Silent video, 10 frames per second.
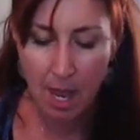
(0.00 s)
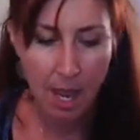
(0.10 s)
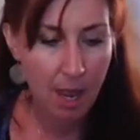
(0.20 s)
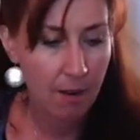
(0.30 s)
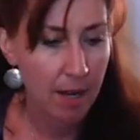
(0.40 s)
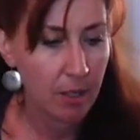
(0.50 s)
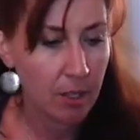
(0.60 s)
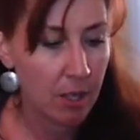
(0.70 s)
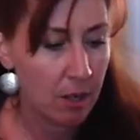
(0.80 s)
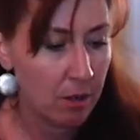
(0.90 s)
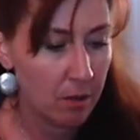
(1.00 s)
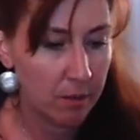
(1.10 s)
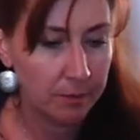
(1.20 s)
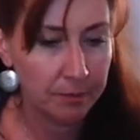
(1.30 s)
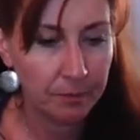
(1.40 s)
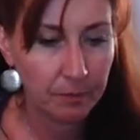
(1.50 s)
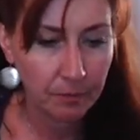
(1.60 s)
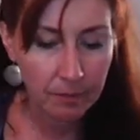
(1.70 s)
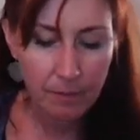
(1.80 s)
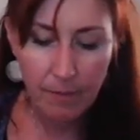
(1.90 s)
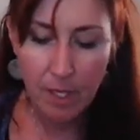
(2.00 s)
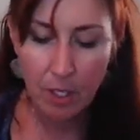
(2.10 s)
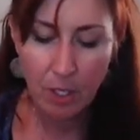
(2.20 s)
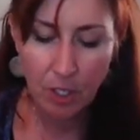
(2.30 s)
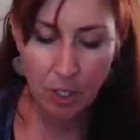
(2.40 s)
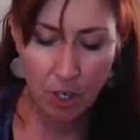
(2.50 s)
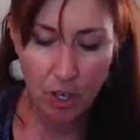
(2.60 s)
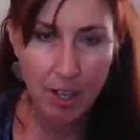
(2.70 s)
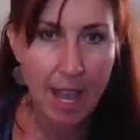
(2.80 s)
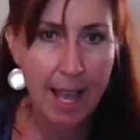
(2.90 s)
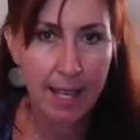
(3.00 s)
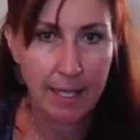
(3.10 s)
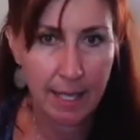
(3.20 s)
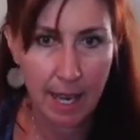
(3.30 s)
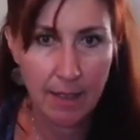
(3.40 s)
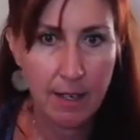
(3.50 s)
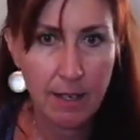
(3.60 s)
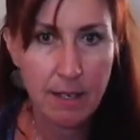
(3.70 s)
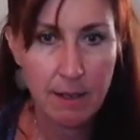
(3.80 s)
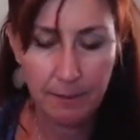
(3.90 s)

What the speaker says: Alright, so stir that together